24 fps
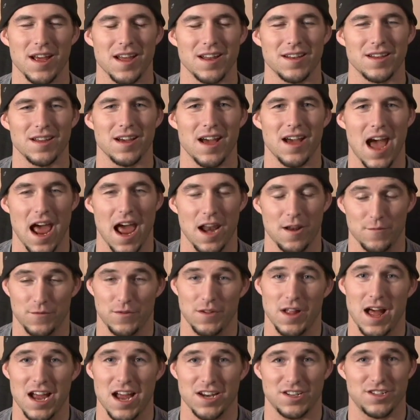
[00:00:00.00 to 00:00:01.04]
and Adam
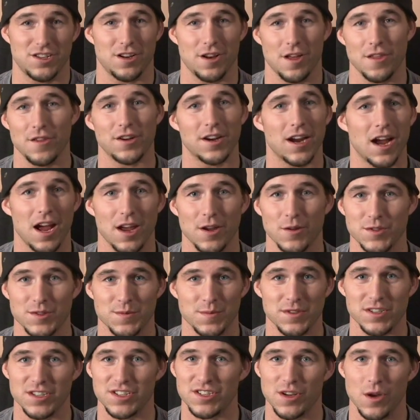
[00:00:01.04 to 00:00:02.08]
Flash, another guy who's
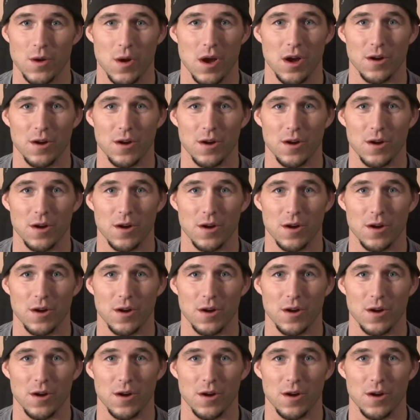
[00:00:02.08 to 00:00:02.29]
been so